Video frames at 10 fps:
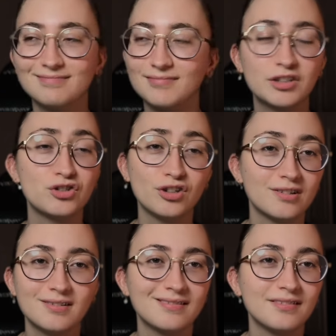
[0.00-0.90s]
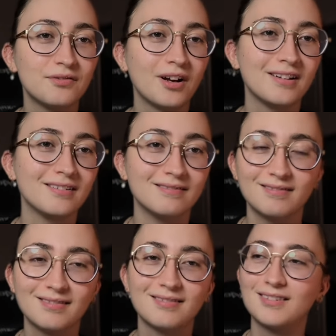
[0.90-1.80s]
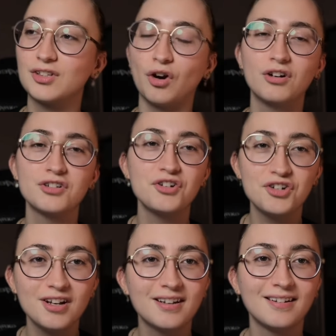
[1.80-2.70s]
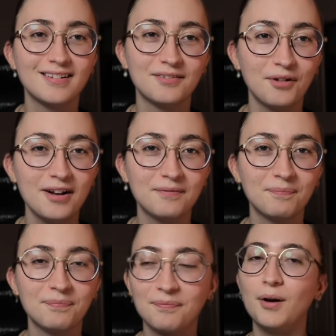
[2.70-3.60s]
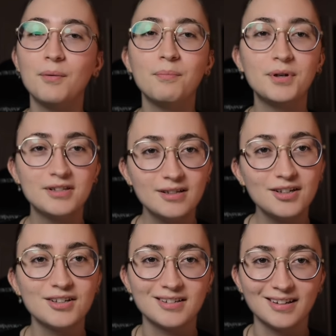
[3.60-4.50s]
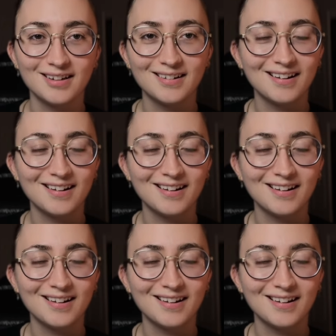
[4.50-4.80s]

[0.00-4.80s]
it's just fucking stars and shit, right? But seriously,